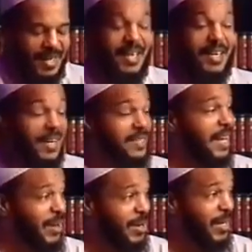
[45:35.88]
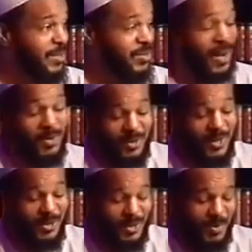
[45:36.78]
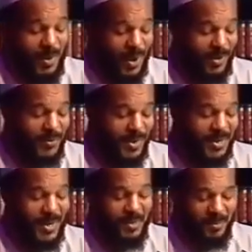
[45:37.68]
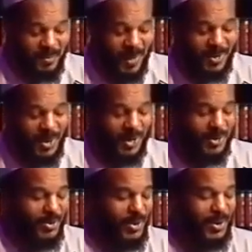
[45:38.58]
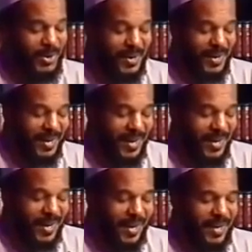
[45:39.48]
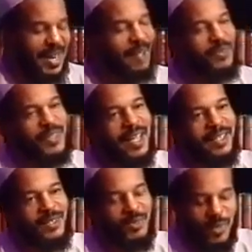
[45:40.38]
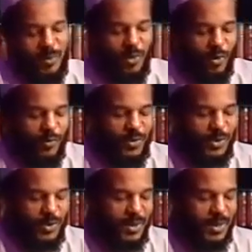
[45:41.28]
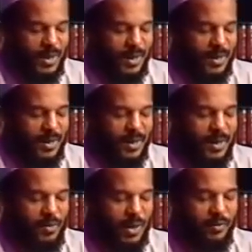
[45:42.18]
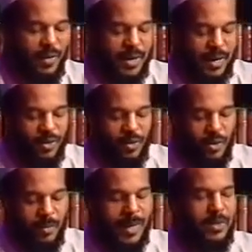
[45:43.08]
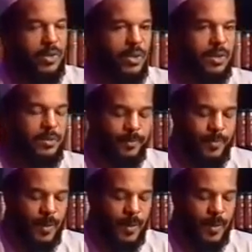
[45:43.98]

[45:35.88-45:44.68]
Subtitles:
any case, I learned it so I could teach it to my wife, and I taught it to her. And after that, we moved, and we're living next to the masjid